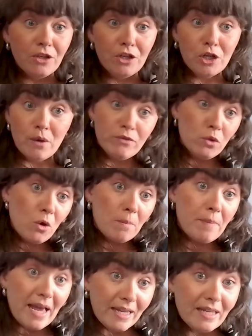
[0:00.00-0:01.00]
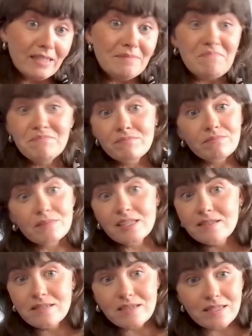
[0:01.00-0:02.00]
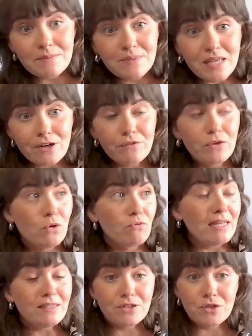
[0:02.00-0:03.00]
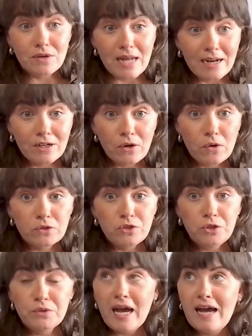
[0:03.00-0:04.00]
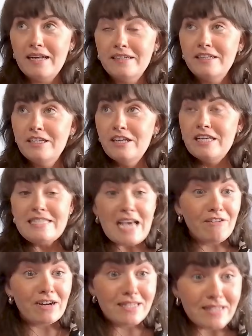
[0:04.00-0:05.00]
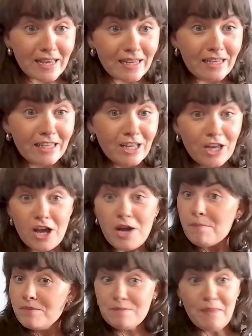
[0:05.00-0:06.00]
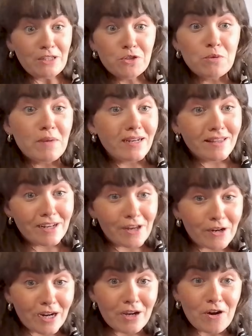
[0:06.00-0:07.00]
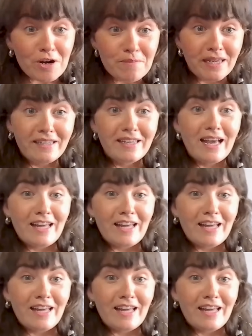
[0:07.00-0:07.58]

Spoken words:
If you're not paying 60% of your rent to your landlord, you can, dare I say it, spend your money in the local economy.